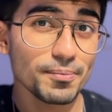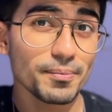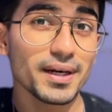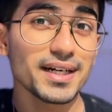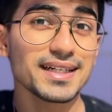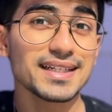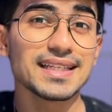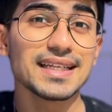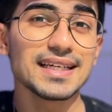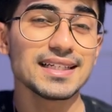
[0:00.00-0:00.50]

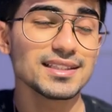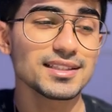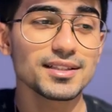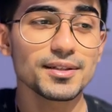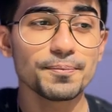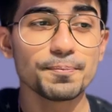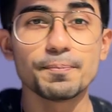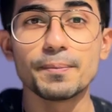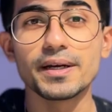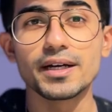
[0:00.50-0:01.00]
but needs a
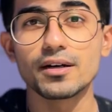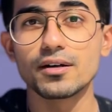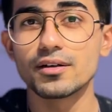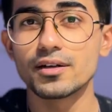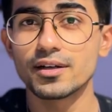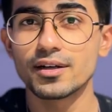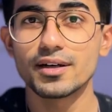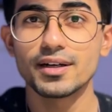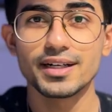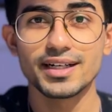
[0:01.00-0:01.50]

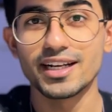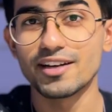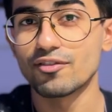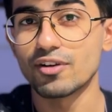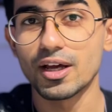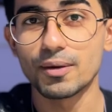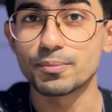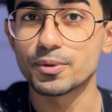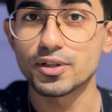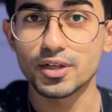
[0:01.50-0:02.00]
bigger
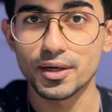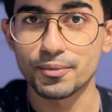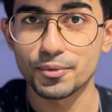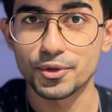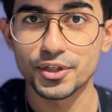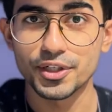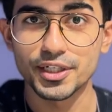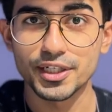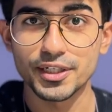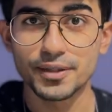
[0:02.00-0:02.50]
developer
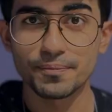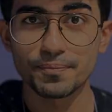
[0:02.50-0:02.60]
community.